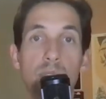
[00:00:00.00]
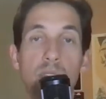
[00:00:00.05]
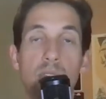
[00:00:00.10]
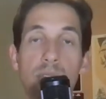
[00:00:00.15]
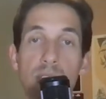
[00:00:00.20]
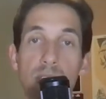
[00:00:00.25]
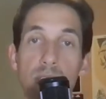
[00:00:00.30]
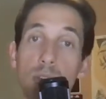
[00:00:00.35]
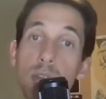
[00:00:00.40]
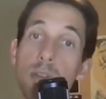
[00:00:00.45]

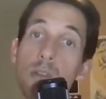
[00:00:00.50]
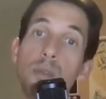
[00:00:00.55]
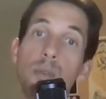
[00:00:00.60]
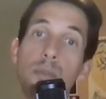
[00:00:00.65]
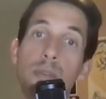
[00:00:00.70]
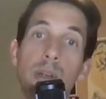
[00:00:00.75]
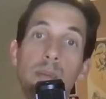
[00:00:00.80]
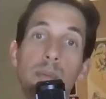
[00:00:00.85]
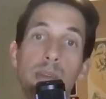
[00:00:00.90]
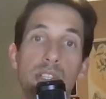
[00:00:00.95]
And they do
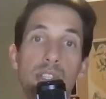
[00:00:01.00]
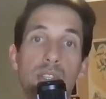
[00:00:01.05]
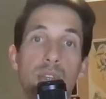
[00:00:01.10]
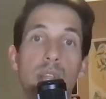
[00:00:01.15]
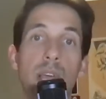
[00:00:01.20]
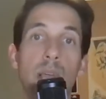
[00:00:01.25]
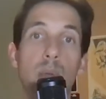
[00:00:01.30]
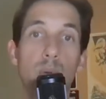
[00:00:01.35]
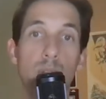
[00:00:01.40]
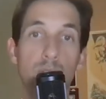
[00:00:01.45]
very much so
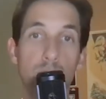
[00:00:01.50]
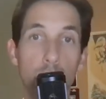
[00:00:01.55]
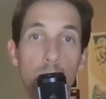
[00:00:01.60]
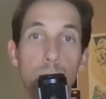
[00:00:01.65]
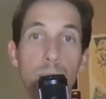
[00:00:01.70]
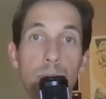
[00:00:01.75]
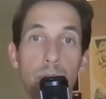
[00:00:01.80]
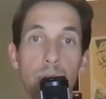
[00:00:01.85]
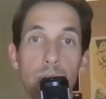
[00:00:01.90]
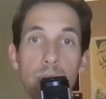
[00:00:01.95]
like what
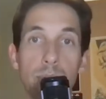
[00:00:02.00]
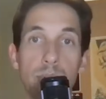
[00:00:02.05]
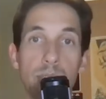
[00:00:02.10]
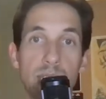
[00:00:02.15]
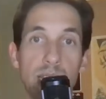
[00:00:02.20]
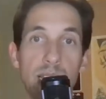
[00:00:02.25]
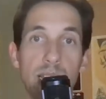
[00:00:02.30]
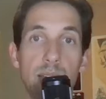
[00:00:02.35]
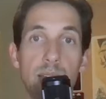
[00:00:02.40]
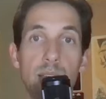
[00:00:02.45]
Uber
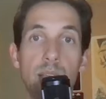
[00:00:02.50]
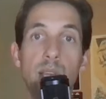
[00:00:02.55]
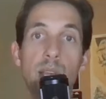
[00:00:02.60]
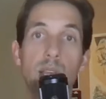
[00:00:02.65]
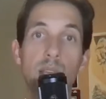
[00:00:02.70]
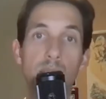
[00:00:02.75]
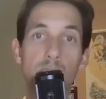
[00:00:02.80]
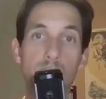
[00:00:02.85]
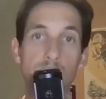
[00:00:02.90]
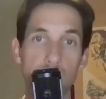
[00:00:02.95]
did
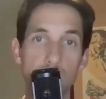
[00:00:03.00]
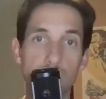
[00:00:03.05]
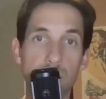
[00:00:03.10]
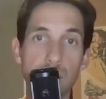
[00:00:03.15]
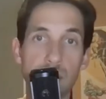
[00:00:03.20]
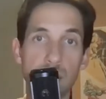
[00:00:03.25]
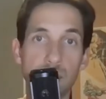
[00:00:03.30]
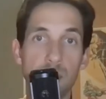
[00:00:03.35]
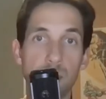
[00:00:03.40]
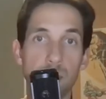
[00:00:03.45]
to the
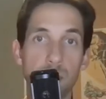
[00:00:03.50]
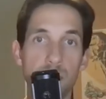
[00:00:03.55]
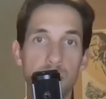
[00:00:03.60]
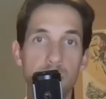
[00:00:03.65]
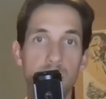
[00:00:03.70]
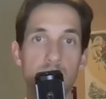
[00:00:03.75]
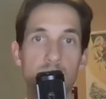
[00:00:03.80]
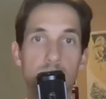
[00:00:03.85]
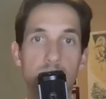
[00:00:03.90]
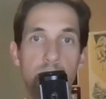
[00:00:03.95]
taxi
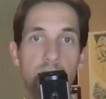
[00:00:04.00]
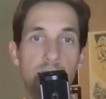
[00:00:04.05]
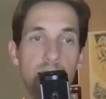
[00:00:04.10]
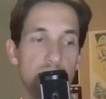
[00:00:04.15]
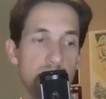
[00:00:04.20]
business, right?